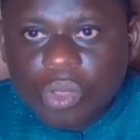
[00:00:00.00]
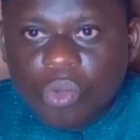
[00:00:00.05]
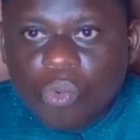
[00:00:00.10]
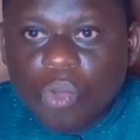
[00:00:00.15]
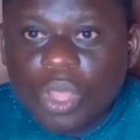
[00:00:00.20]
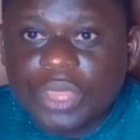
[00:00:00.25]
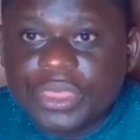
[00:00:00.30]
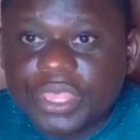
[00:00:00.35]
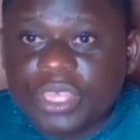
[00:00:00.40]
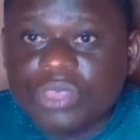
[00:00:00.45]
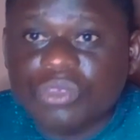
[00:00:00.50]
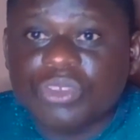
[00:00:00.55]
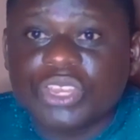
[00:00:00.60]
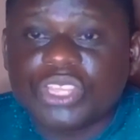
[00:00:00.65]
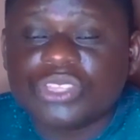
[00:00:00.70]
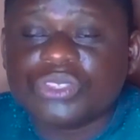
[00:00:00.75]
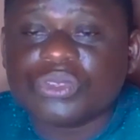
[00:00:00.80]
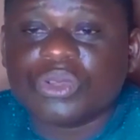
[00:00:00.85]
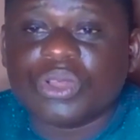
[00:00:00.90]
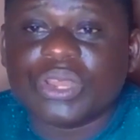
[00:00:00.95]
one thing you
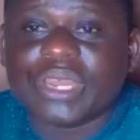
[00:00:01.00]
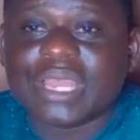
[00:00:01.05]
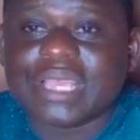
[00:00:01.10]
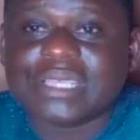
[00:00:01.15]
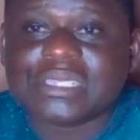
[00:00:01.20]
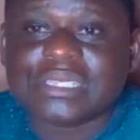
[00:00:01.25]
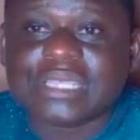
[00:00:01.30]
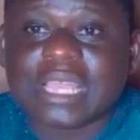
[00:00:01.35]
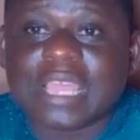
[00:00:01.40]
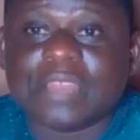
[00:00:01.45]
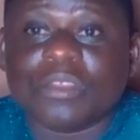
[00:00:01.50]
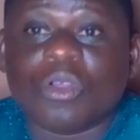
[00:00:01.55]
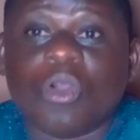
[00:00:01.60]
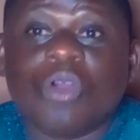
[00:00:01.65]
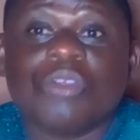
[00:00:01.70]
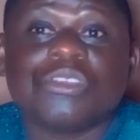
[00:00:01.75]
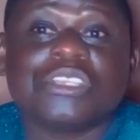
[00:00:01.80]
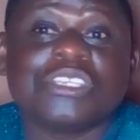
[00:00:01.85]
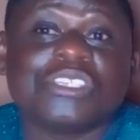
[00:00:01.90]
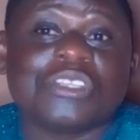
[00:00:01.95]
need to understand,
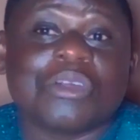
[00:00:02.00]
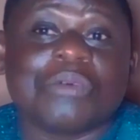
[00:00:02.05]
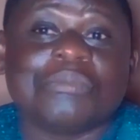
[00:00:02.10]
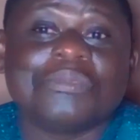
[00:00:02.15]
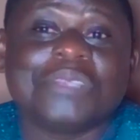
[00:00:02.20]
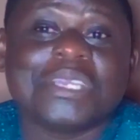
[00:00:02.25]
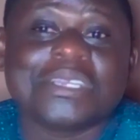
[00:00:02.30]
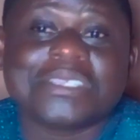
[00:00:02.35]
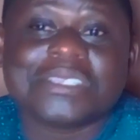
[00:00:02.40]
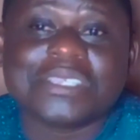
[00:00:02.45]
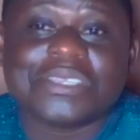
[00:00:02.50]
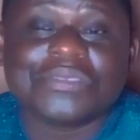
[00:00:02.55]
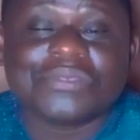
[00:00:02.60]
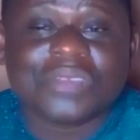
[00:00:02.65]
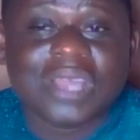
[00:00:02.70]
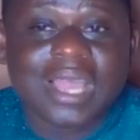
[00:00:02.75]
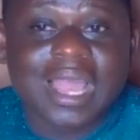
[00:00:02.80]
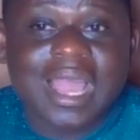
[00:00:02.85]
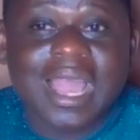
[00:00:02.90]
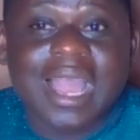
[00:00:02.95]
all these
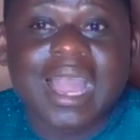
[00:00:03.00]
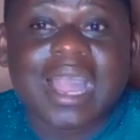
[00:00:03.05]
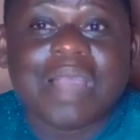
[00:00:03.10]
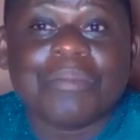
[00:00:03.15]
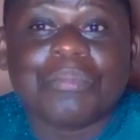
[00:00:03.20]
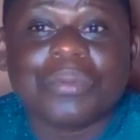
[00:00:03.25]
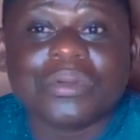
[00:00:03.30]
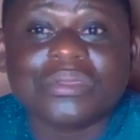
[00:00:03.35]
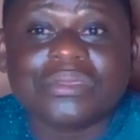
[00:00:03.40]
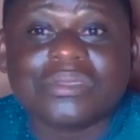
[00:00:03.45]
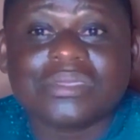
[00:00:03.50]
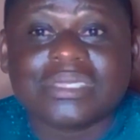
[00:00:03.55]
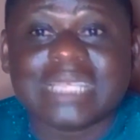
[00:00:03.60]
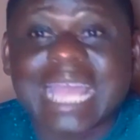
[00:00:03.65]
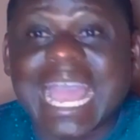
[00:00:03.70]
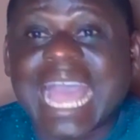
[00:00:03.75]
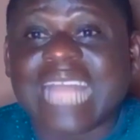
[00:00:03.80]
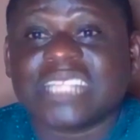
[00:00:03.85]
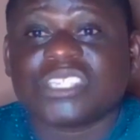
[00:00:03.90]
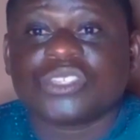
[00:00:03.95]
objectives happens
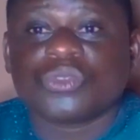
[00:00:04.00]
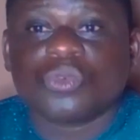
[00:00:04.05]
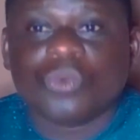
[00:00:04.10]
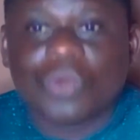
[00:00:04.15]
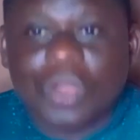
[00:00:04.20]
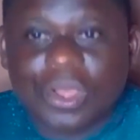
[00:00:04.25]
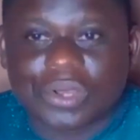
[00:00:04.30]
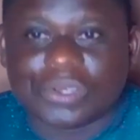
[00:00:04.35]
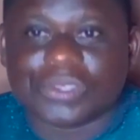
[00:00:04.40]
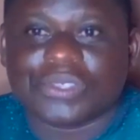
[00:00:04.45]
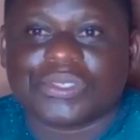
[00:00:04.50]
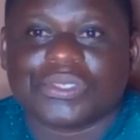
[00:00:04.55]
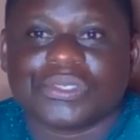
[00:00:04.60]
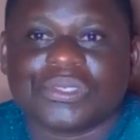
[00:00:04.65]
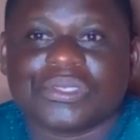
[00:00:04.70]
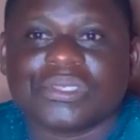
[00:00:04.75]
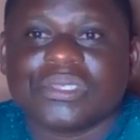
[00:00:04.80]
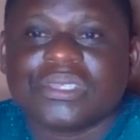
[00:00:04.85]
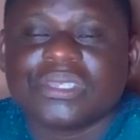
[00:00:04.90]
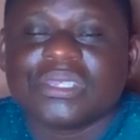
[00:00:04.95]
at
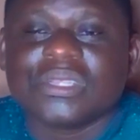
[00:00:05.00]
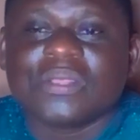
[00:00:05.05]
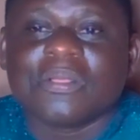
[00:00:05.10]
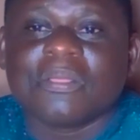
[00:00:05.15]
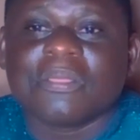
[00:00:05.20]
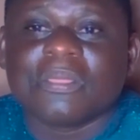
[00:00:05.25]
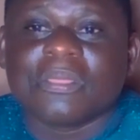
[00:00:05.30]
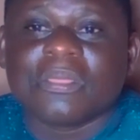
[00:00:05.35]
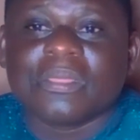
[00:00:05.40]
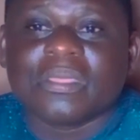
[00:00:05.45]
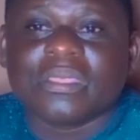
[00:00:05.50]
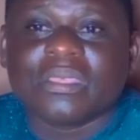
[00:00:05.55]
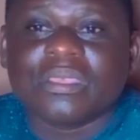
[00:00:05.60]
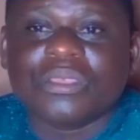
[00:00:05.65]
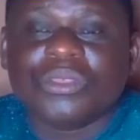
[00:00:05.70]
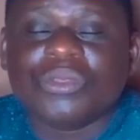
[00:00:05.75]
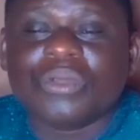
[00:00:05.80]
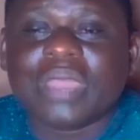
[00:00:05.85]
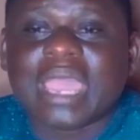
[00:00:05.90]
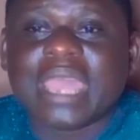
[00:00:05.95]
once.
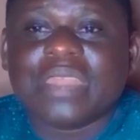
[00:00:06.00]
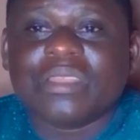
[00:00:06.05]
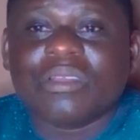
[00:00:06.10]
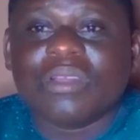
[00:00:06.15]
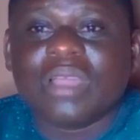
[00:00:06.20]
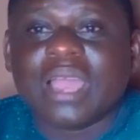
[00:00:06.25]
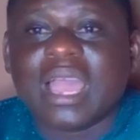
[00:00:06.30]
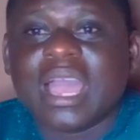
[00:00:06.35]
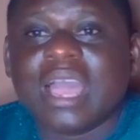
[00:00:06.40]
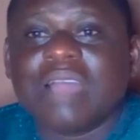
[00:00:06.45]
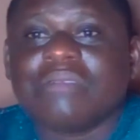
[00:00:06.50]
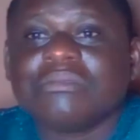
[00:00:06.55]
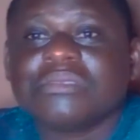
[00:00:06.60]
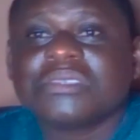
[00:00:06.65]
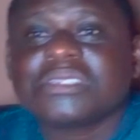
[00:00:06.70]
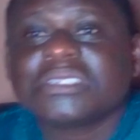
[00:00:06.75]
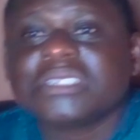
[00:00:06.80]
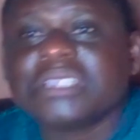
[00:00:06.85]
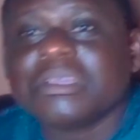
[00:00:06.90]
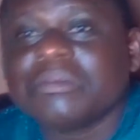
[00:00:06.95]
You cannot
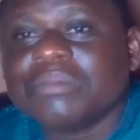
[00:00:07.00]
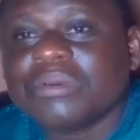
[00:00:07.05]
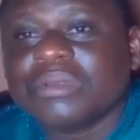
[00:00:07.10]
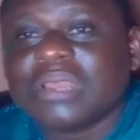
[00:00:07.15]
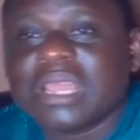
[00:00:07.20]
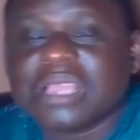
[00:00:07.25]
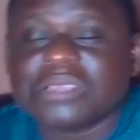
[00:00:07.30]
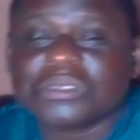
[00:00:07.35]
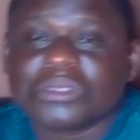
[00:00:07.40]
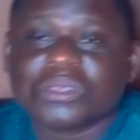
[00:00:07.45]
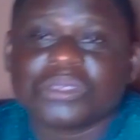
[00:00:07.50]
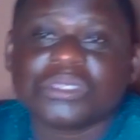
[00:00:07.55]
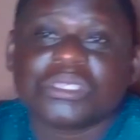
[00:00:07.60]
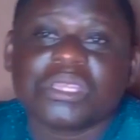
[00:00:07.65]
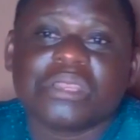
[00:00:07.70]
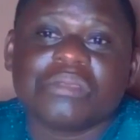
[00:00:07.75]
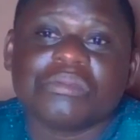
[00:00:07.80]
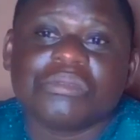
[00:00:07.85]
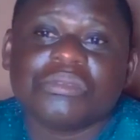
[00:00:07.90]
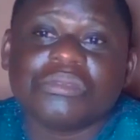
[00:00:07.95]
have stable and
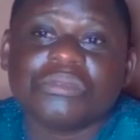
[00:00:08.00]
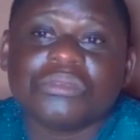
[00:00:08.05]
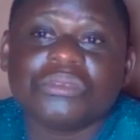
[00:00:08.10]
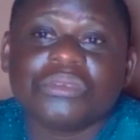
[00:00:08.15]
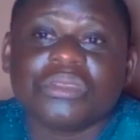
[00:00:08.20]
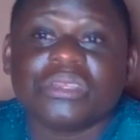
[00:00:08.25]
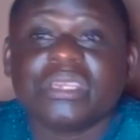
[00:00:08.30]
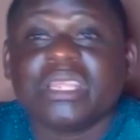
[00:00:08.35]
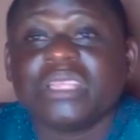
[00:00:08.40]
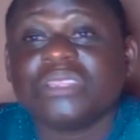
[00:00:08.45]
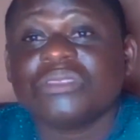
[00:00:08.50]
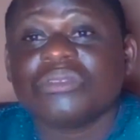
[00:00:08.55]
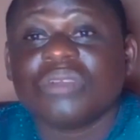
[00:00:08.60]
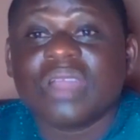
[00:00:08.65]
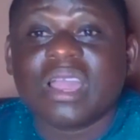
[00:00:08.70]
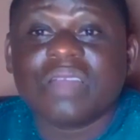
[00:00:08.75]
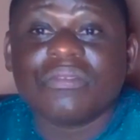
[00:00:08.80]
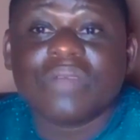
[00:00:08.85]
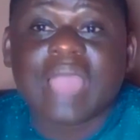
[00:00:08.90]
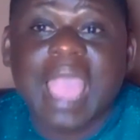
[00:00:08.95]
sustainable growth, then you
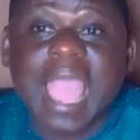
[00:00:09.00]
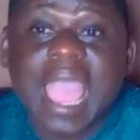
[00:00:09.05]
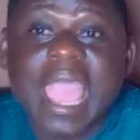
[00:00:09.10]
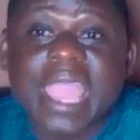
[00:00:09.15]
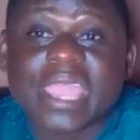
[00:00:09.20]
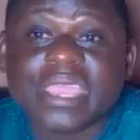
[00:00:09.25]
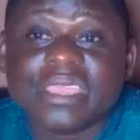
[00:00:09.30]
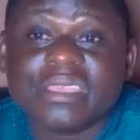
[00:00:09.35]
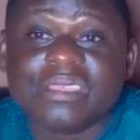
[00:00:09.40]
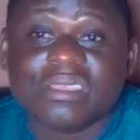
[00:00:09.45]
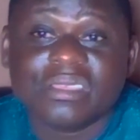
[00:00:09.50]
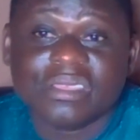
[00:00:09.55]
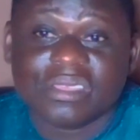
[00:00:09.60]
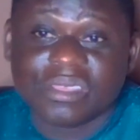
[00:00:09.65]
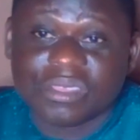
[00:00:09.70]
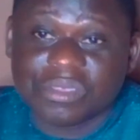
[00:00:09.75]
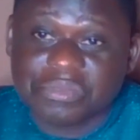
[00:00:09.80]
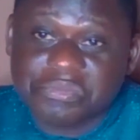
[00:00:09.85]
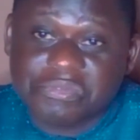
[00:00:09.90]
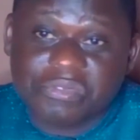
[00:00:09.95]
have high
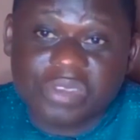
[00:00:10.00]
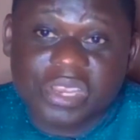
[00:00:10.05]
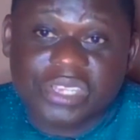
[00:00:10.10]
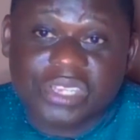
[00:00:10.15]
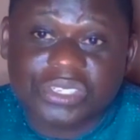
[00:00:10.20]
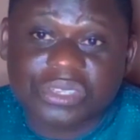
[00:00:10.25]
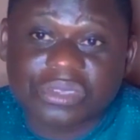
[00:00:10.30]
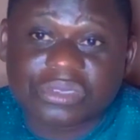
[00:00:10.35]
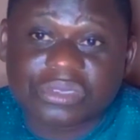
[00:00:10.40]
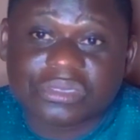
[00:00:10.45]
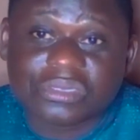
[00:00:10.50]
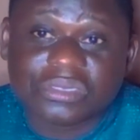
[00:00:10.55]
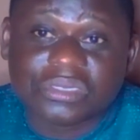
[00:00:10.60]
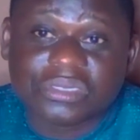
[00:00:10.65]
inflation.